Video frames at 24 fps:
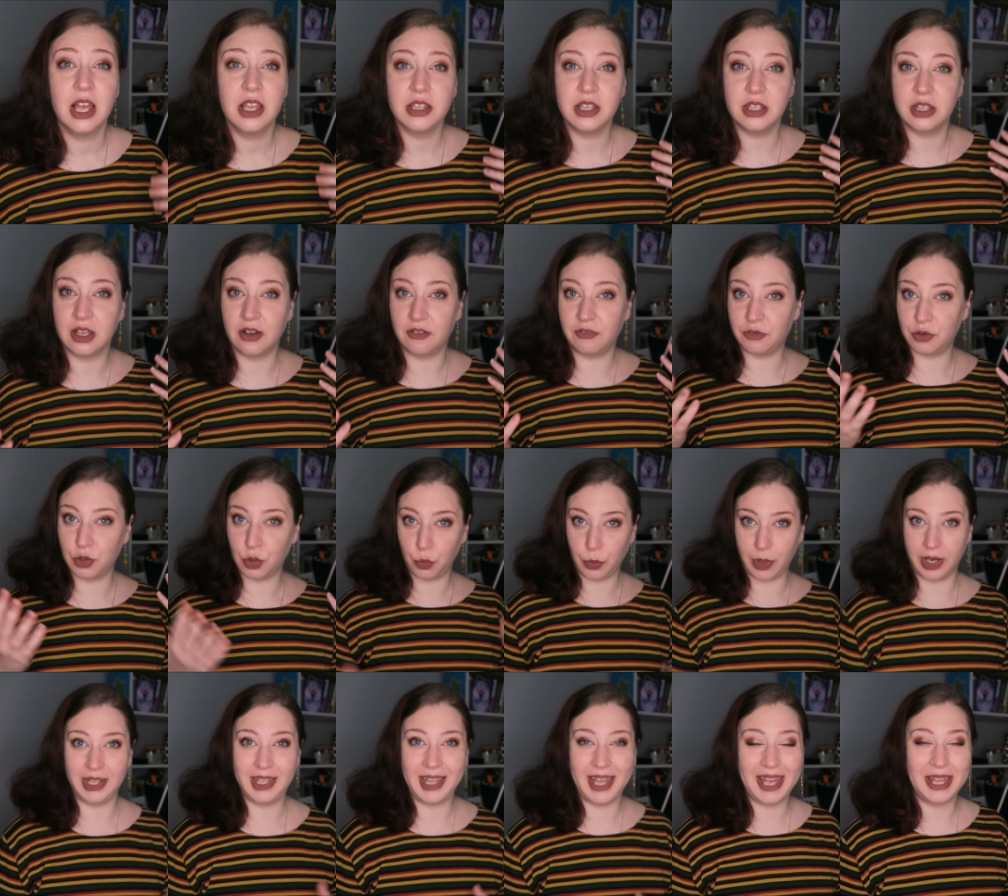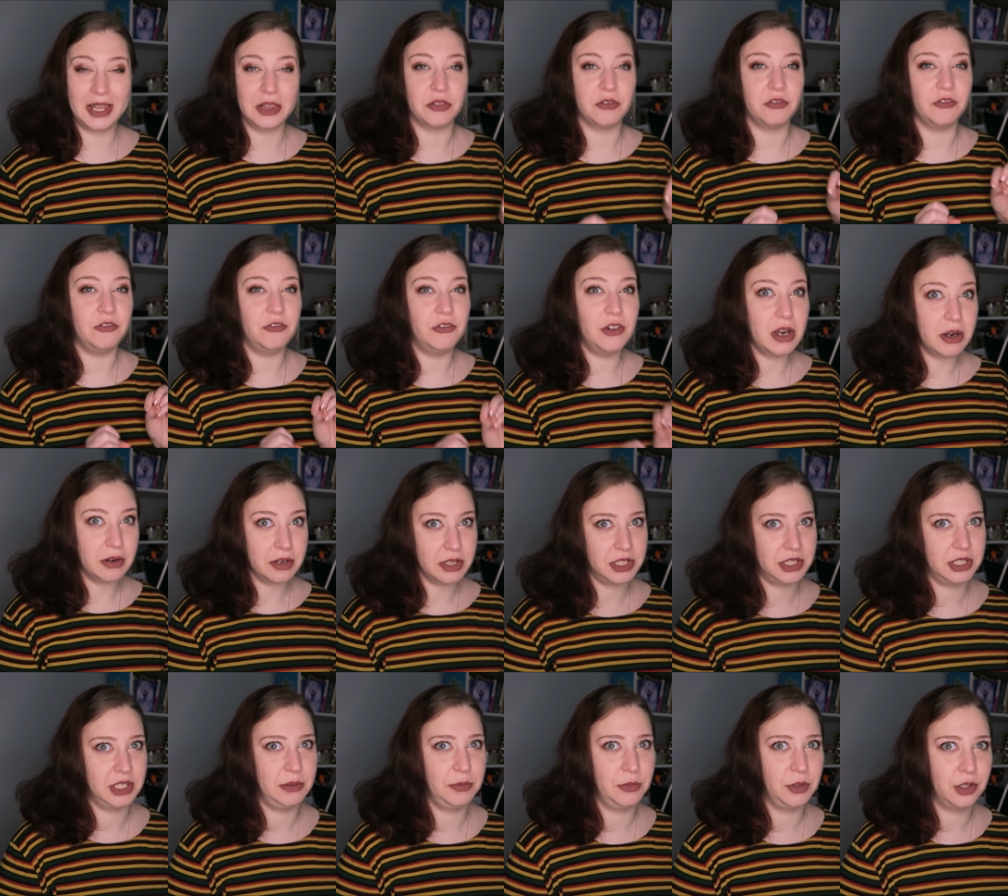that are from one hand very
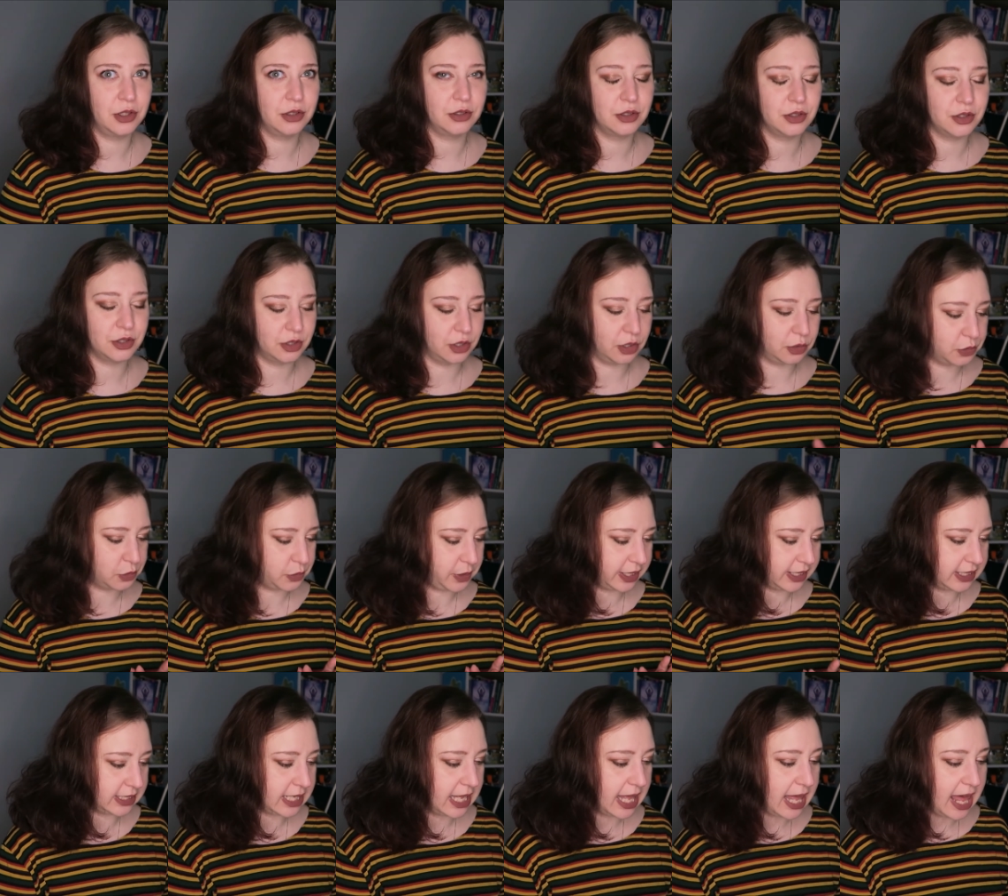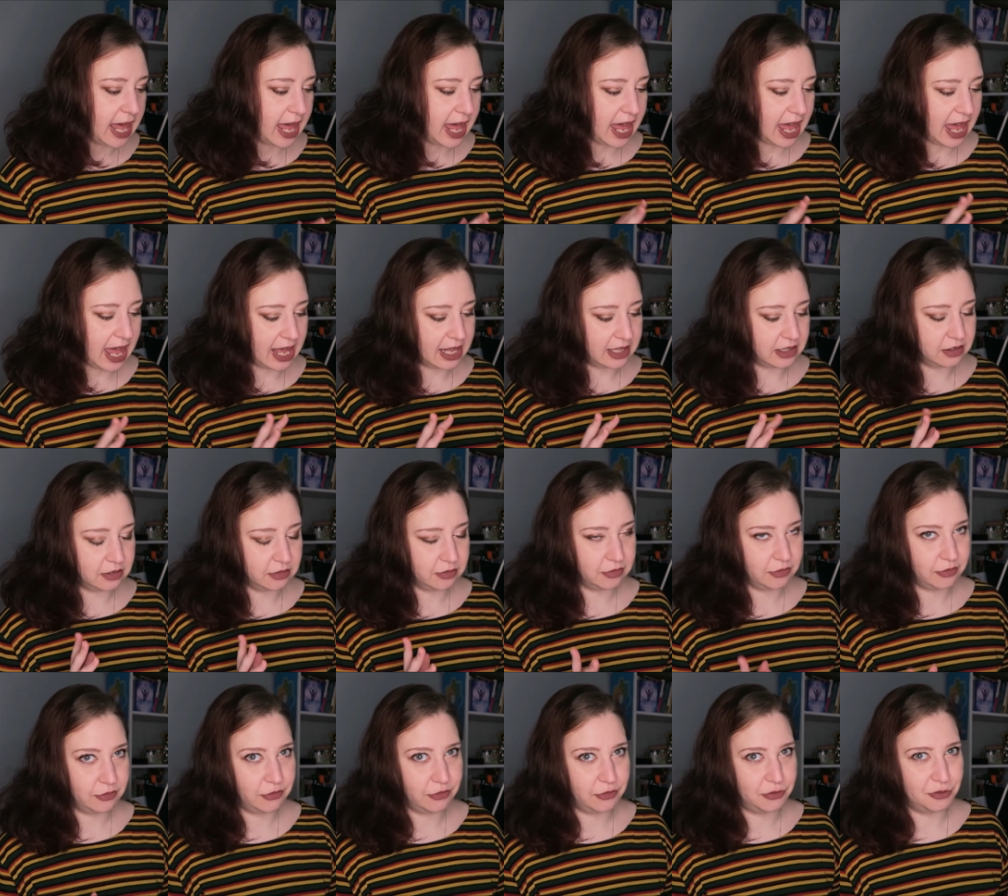similar to those ones, and
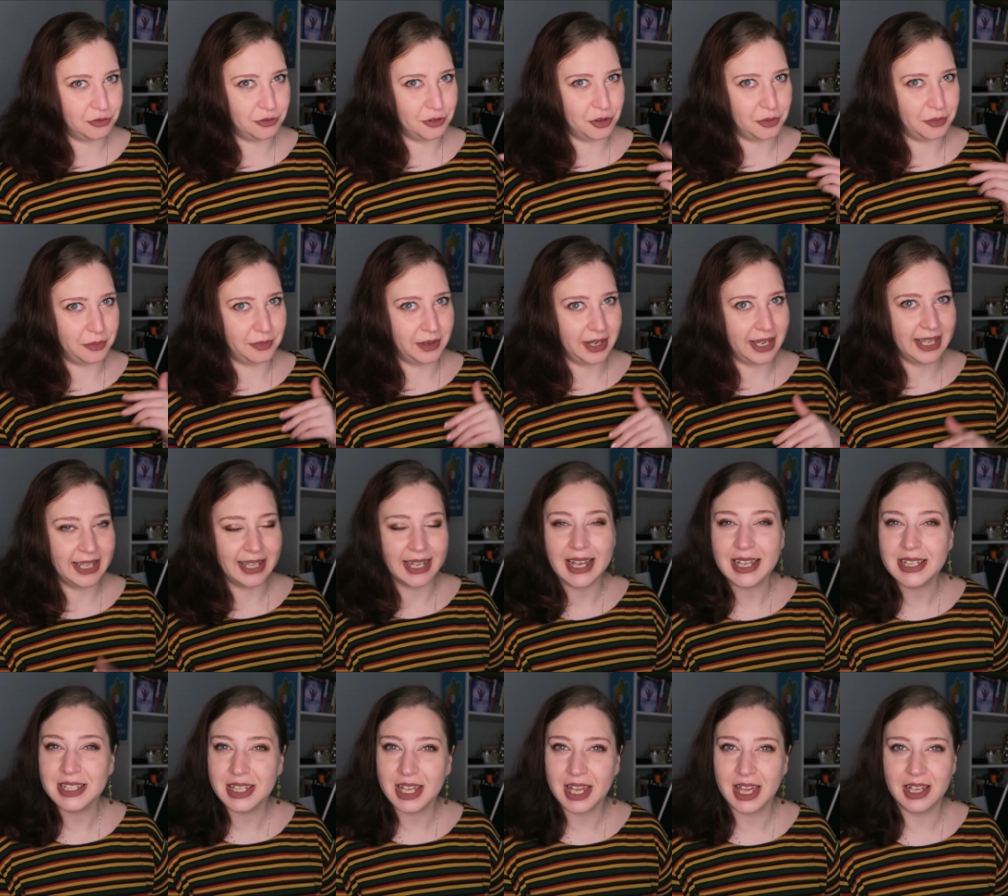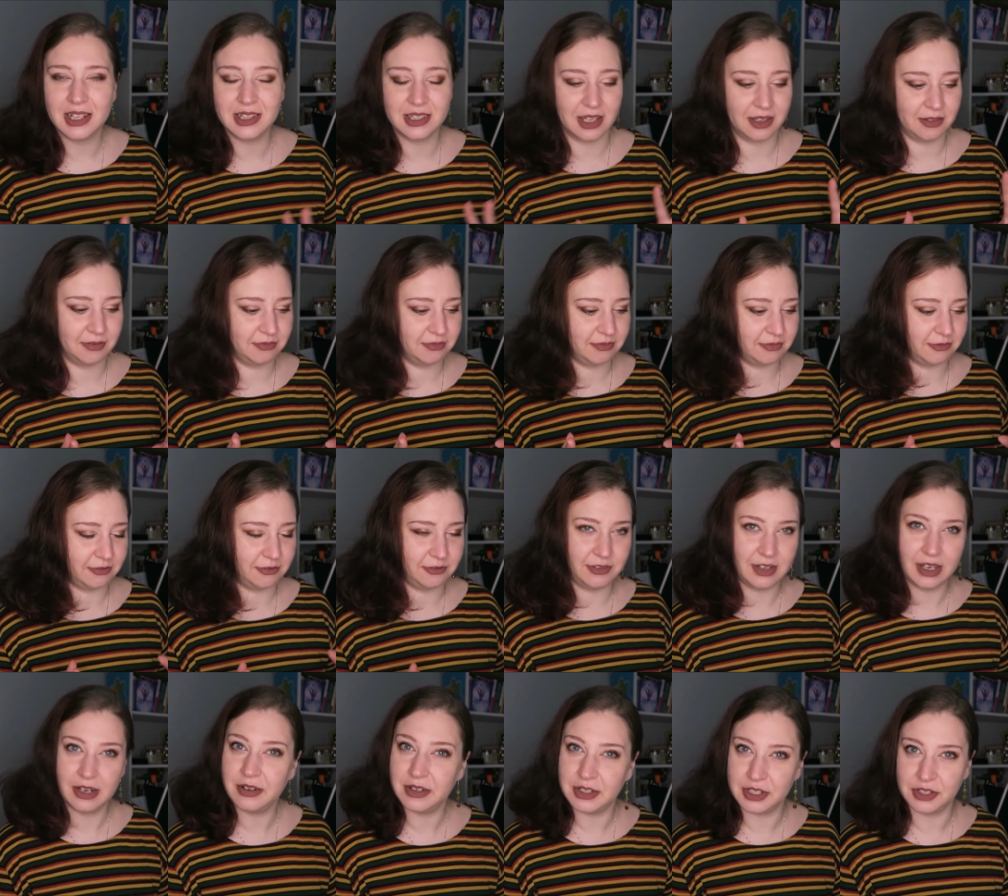from another hand are
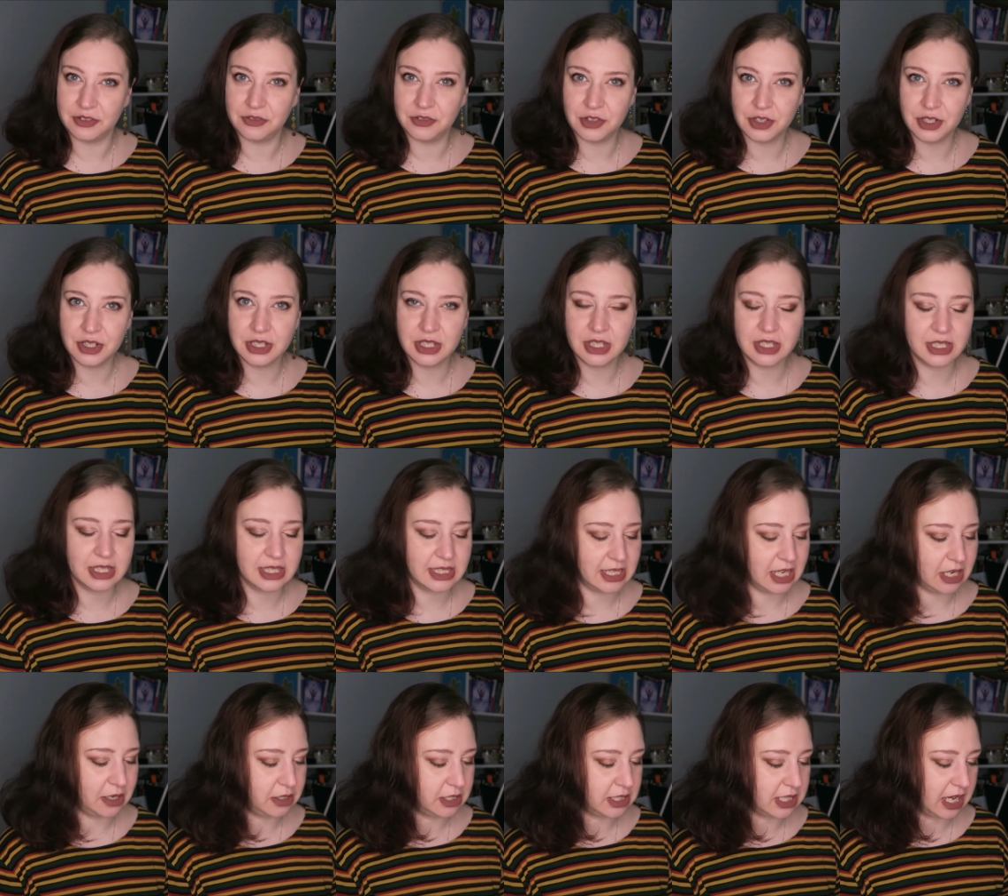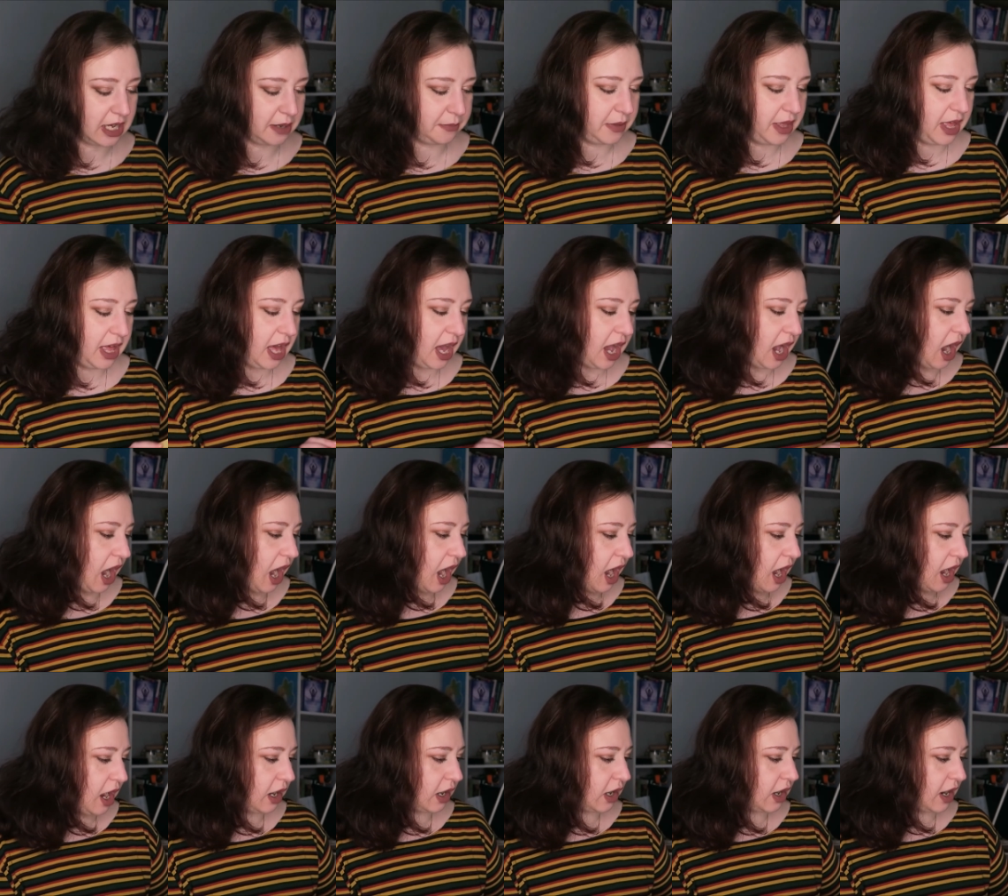very different at the same time,
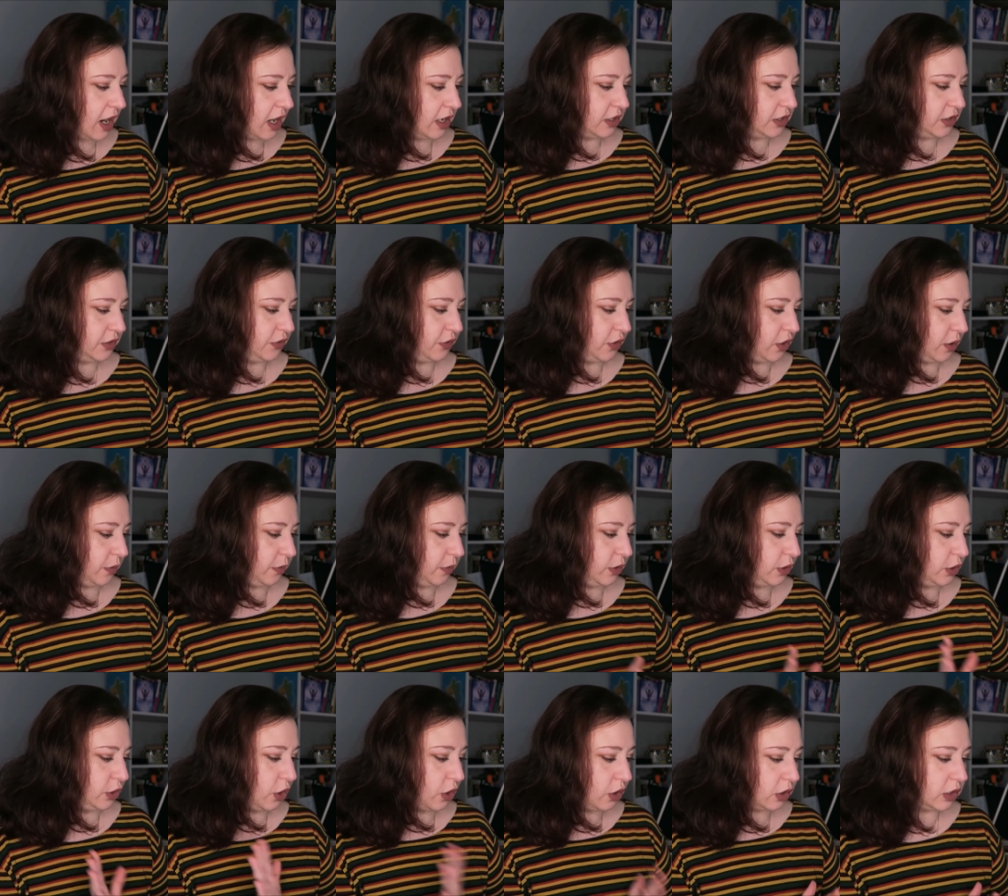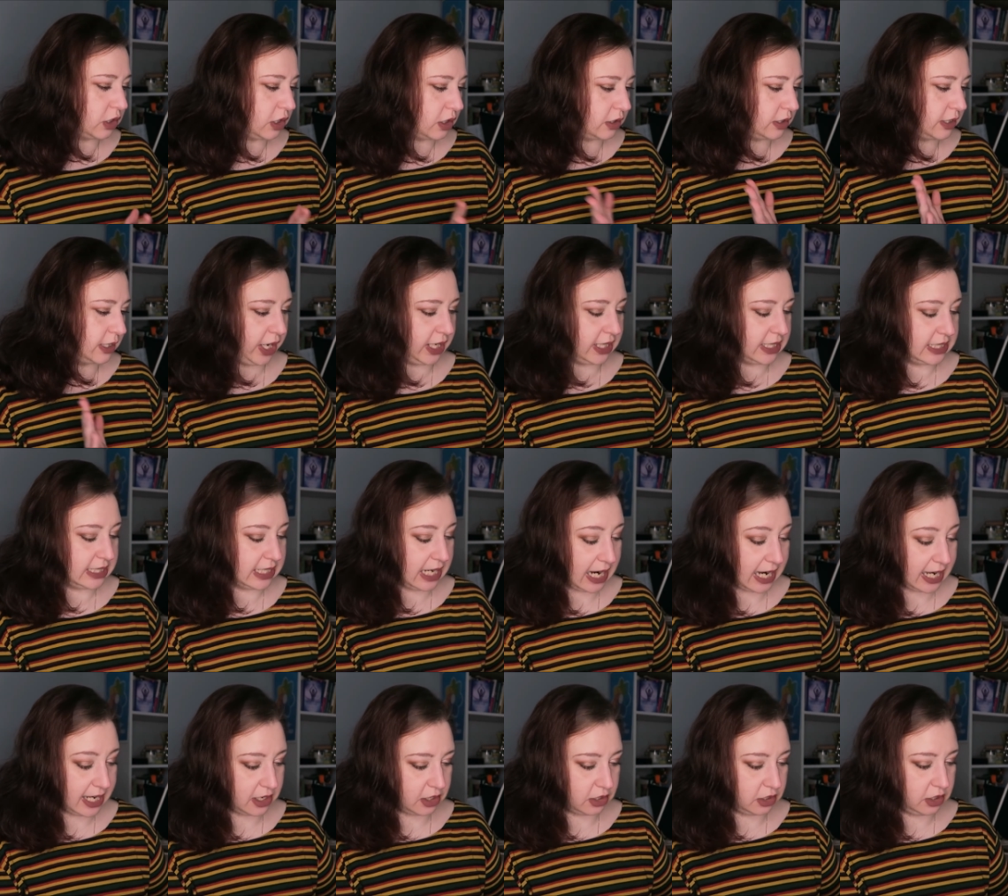are cards from Dr.
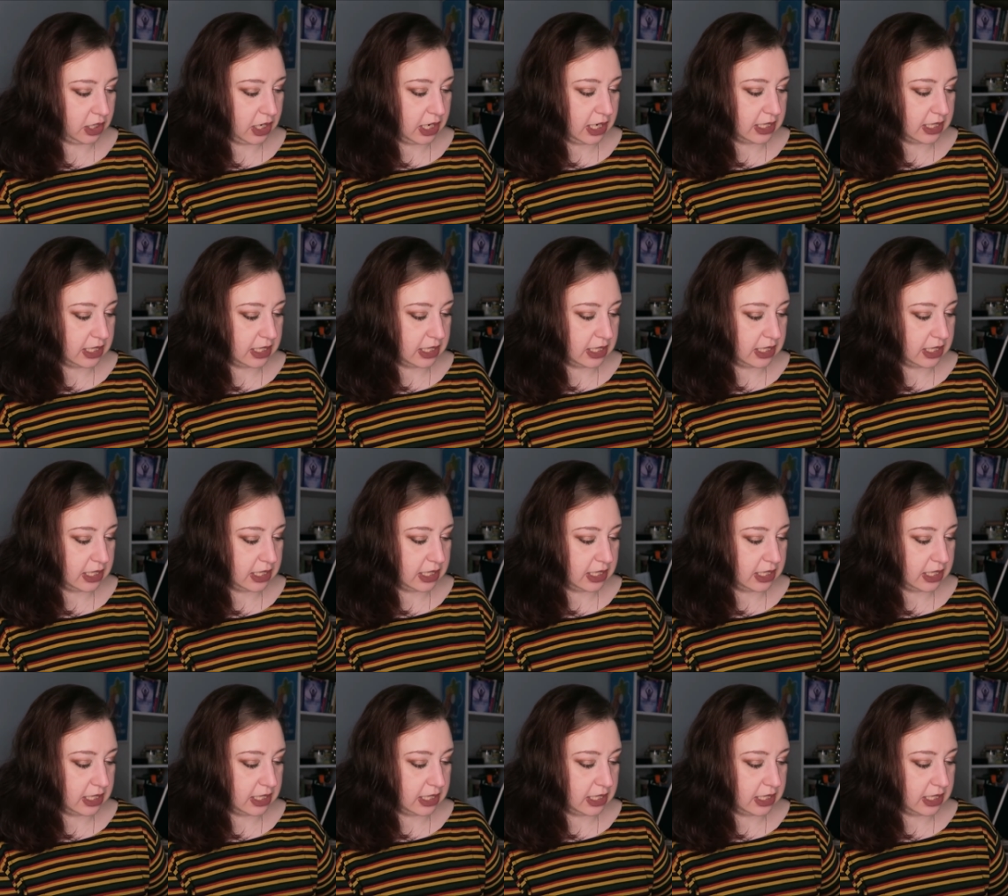Dyer.